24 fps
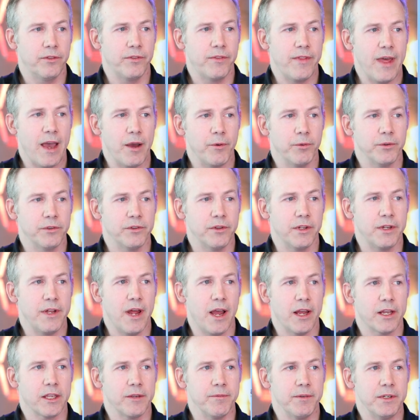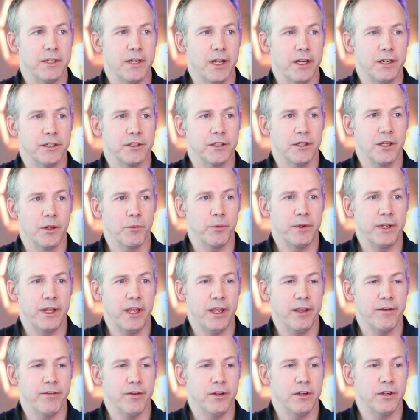that was the documentation that we
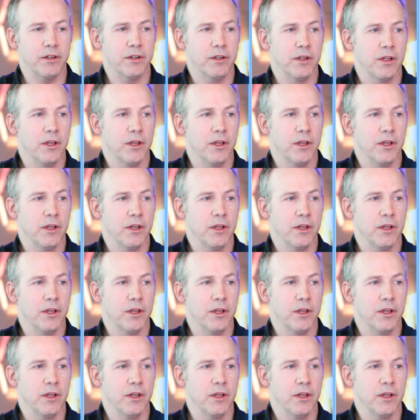gave it.